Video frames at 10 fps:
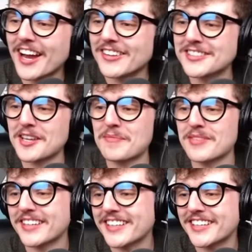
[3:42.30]
I was looking
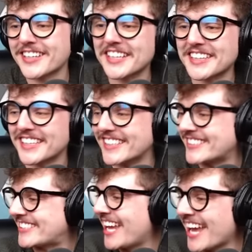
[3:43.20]
pretty good these
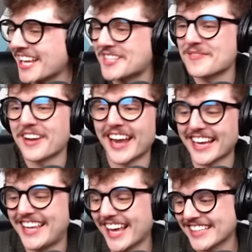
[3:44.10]
days, but I
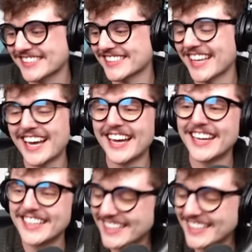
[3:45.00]
guess not.